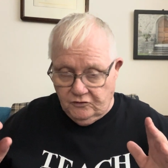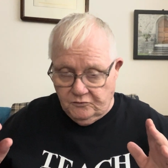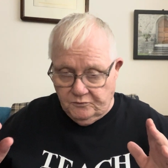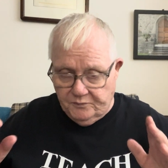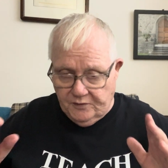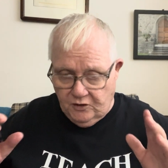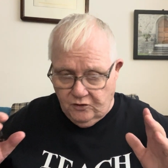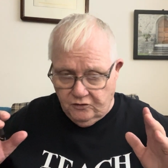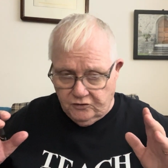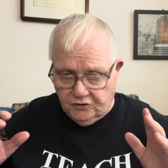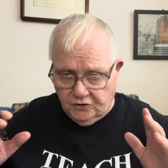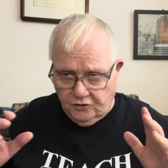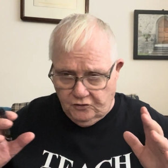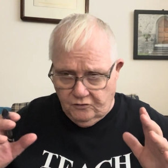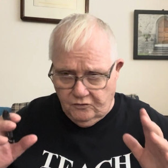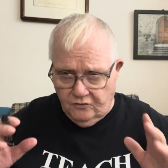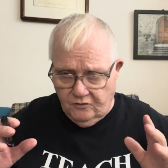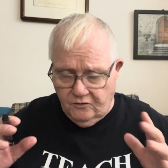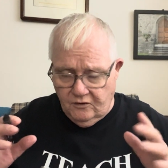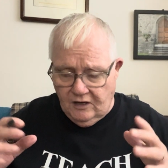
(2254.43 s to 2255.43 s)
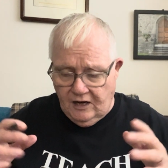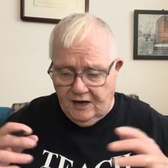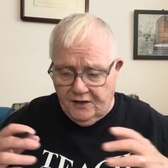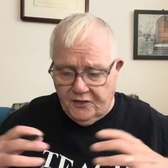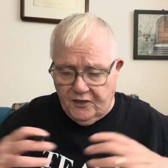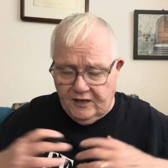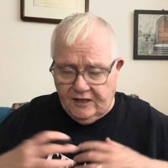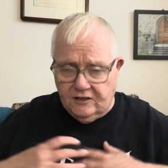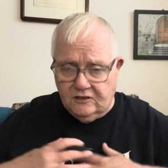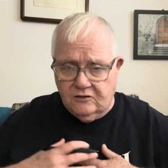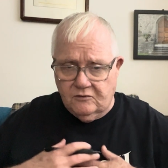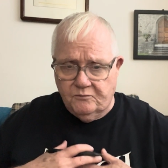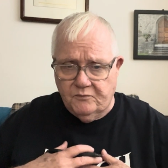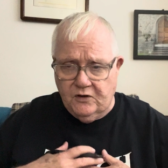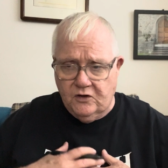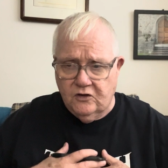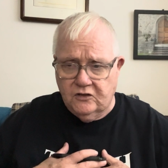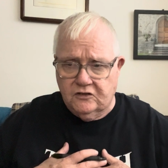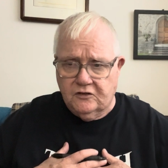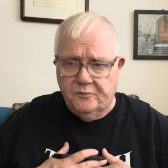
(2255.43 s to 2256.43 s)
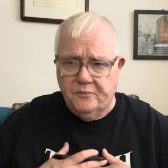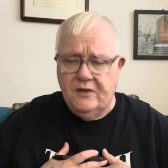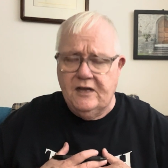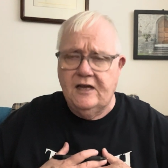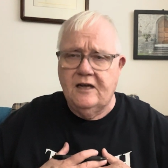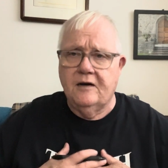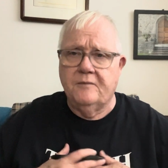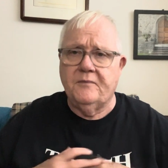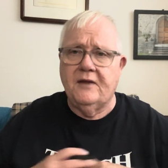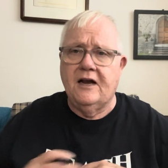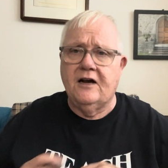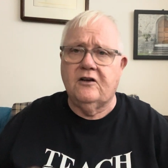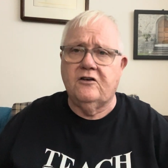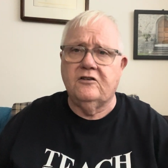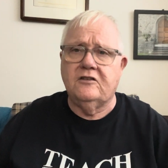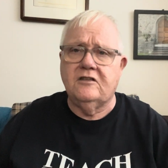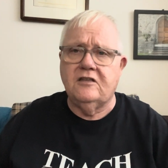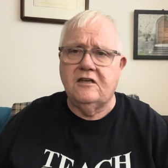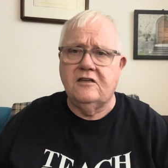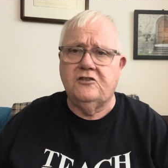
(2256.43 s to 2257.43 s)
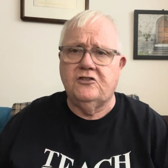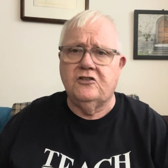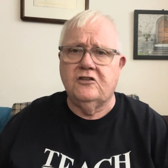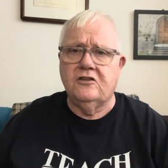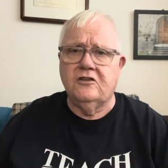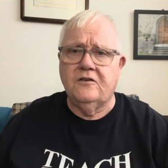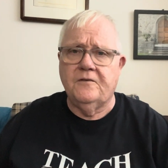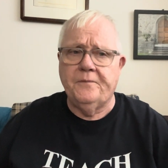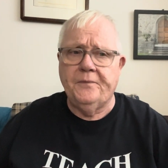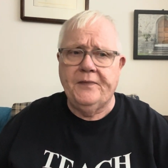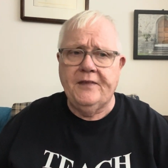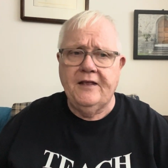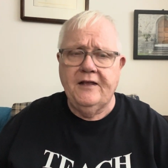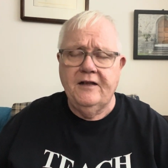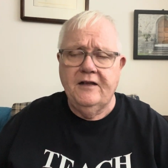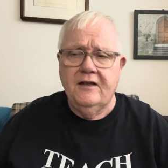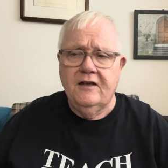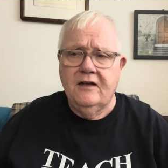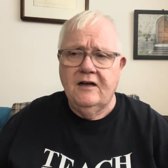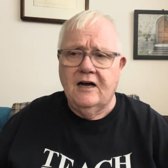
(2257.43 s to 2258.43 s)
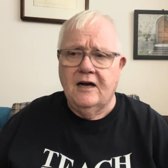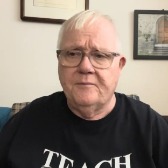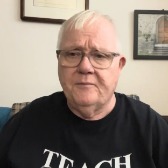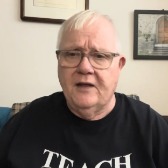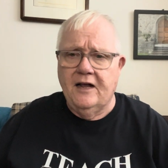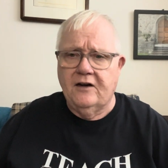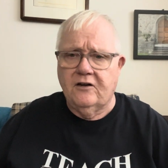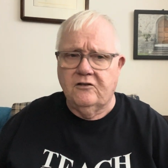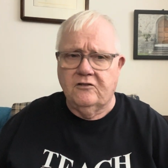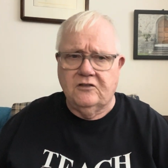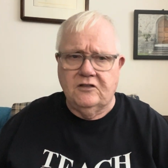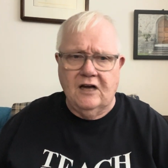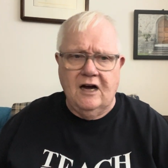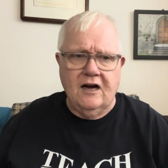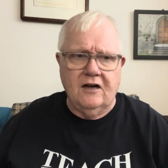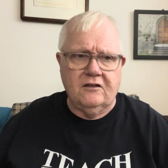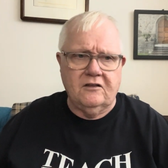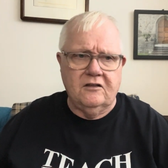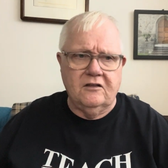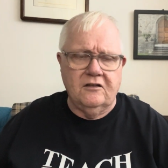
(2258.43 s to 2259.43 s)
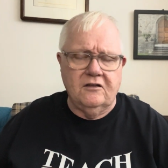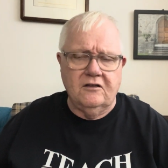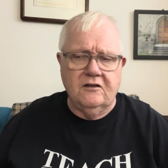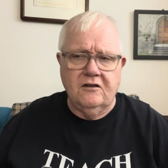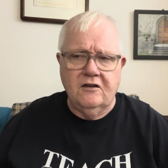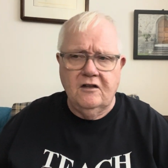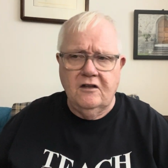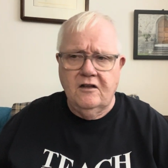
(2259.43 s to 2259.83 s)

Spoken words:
because I think it's because of me, I'm not a good teacher, I'm not a good doctor,